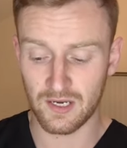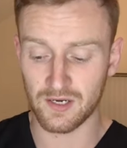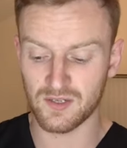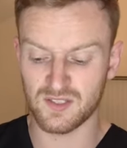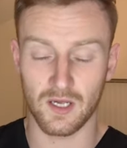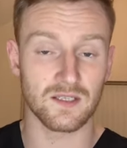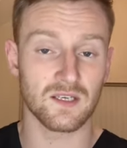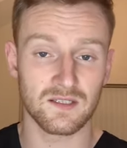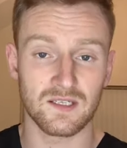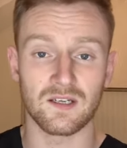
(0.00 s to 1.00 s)
then you can
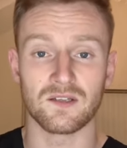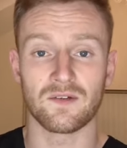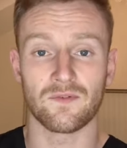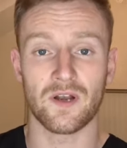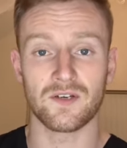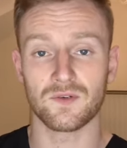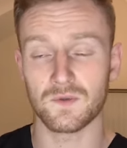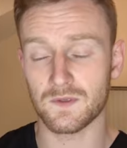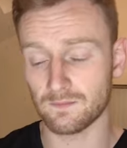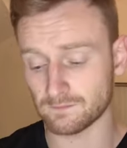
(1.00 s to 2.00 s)
start to consider your
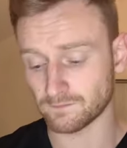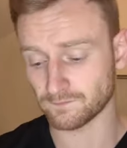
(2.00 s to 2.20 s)
differentials.